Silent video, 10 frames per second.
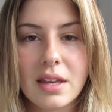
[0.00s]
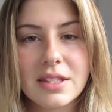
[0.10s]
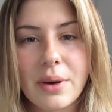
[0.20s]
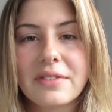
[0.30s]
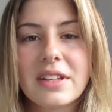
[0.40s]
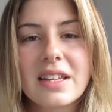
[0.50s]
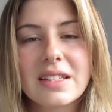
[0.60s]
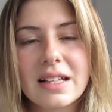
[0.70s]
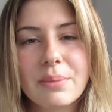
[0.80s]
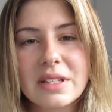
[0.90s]
So after this
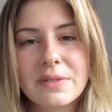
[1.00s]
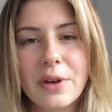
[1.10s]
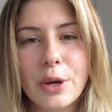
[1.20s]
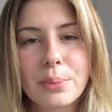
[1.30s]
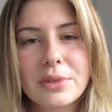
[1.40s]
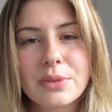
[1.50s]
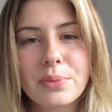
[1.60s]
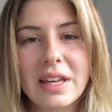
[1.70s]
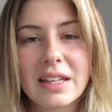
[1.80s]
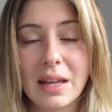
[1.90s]
clip was filmed,
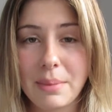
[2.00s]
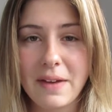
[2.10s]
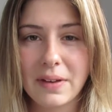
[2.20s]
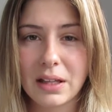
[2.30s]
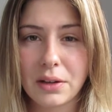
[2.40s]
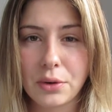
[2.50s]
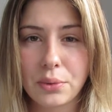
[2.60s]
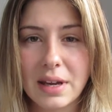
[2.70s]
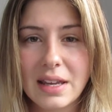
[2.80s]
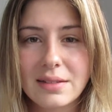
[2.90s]
we ended up having a little
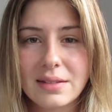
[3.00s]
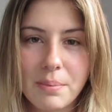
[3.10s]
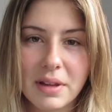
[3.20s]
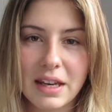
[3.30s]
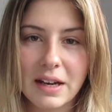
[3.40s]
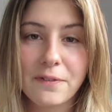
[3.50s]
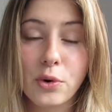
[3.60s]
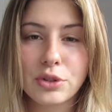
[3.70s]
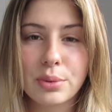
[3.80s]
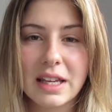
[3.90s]
rest, but then at
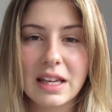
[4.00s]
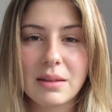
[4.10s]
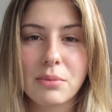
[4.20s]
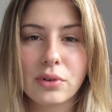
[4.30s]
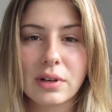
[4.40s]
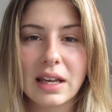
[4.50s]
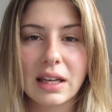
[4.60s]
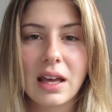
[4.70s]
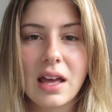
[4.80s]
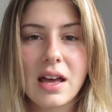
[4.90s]
4:20 in the morning